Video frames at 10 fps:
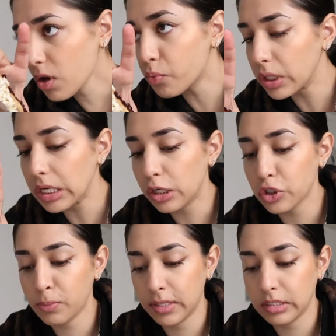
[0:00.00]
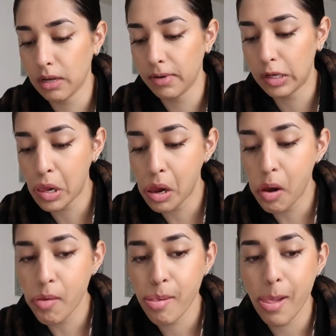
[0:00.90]
really hurts my stomach,
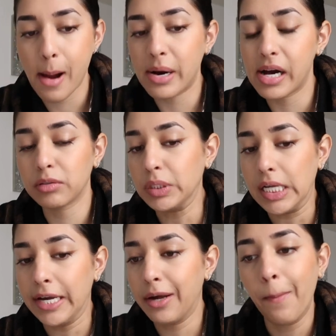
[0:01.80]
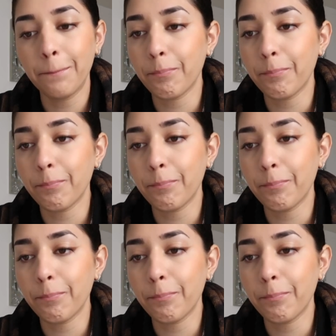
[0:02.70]
and I don't like